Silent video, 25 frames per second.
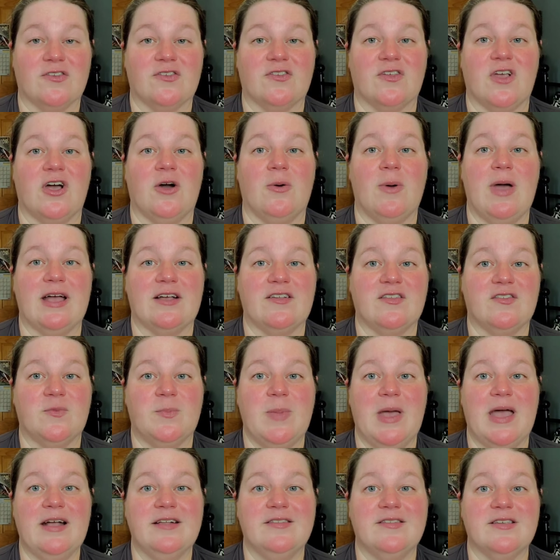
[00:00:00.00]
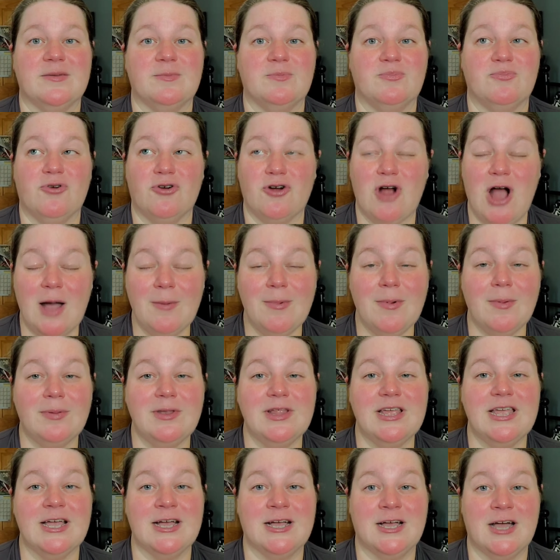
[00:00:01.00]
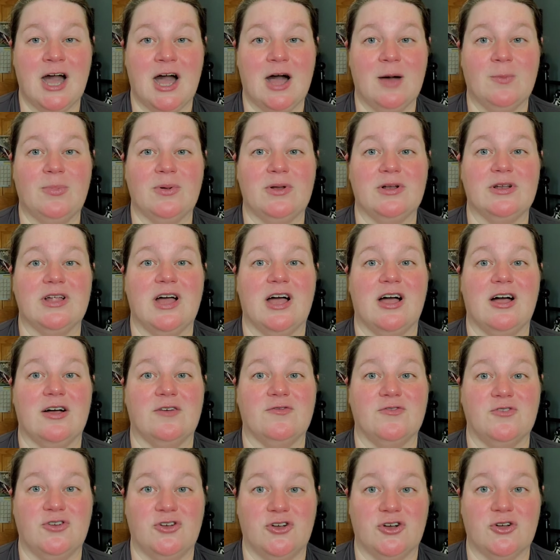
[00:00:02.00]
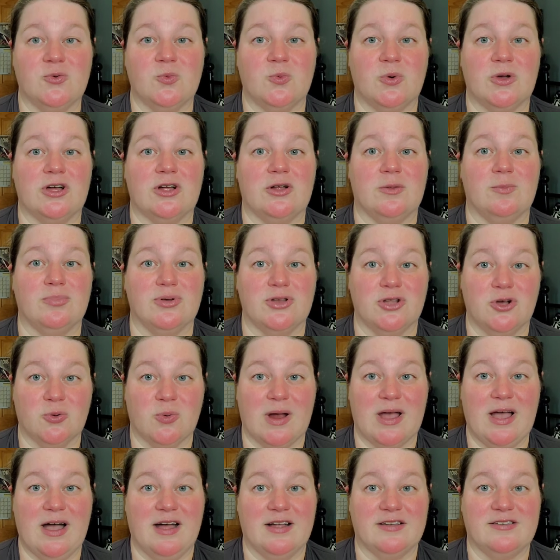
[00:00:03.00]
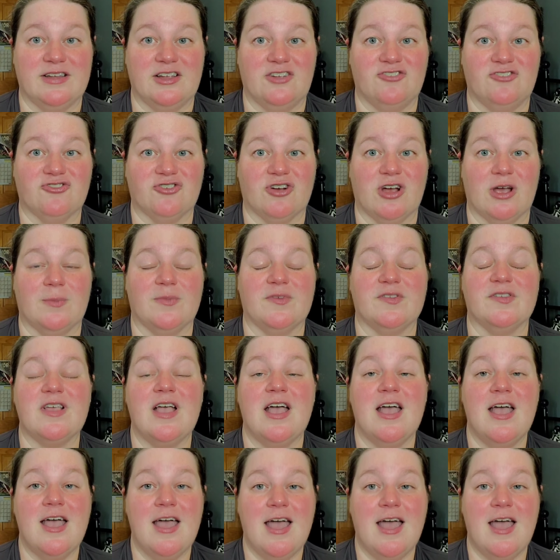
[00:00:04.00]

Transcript: So expect probably a couple of Goodwill Blu-ray hunting trips